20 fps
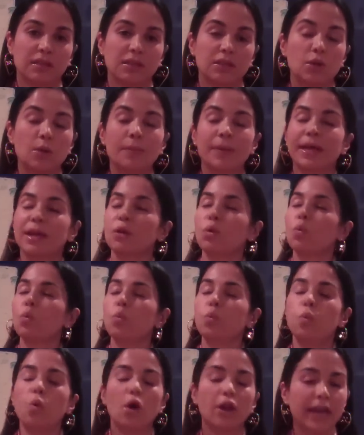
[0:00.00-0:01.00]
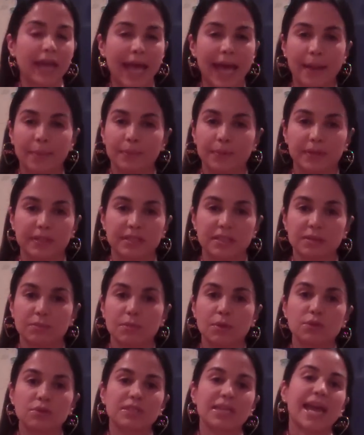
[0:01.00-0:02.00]
no matter what happens, the
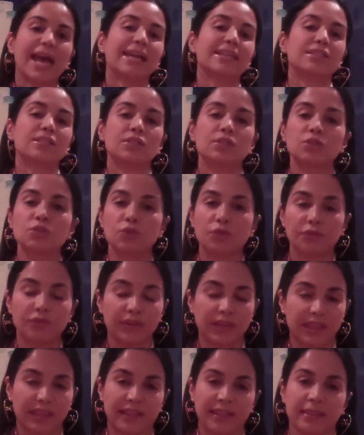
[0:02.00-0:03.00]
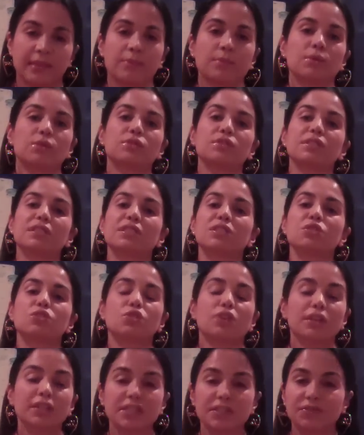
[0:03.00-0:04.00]
most catastrophic thing, the most
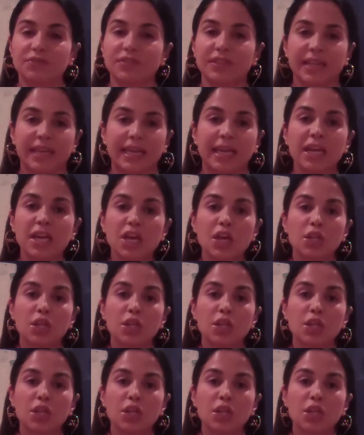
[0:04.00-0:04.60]
destructive thing,